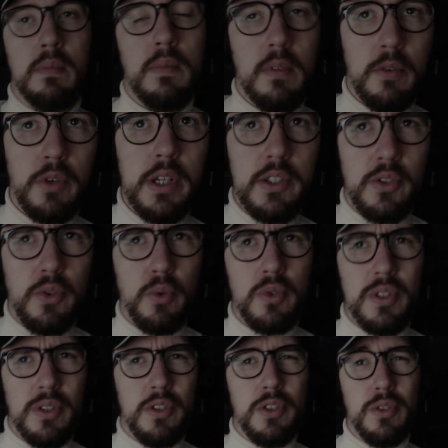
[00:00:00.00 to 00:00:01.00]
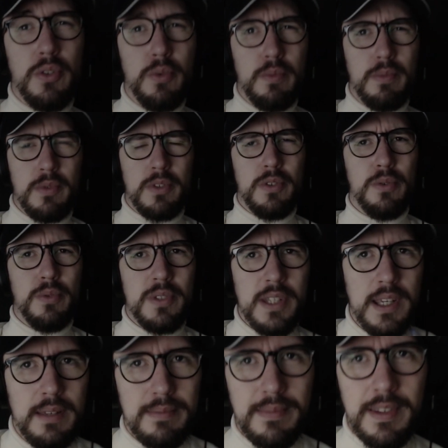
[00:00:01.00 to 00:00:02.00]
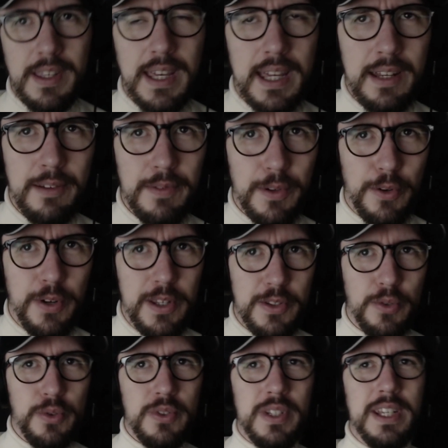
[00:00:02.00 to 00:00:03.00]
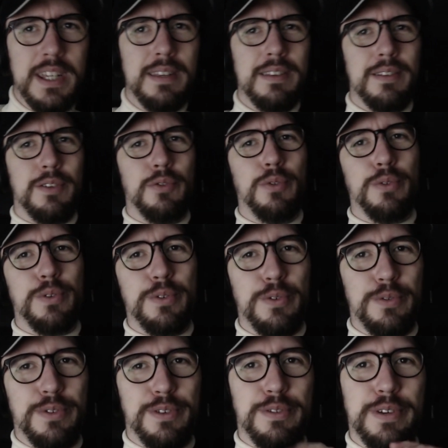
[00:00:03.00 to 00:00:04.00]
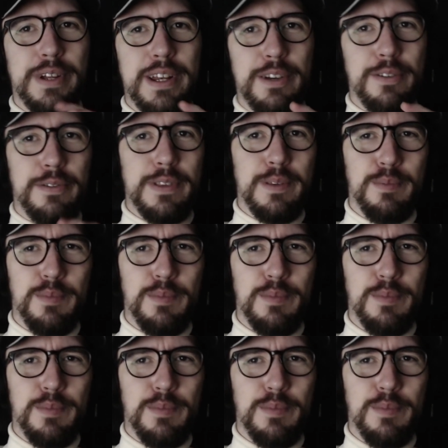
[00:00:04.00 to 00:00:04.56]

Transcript: Great Snow Sea. Kaina of the Great Snow Kaina of the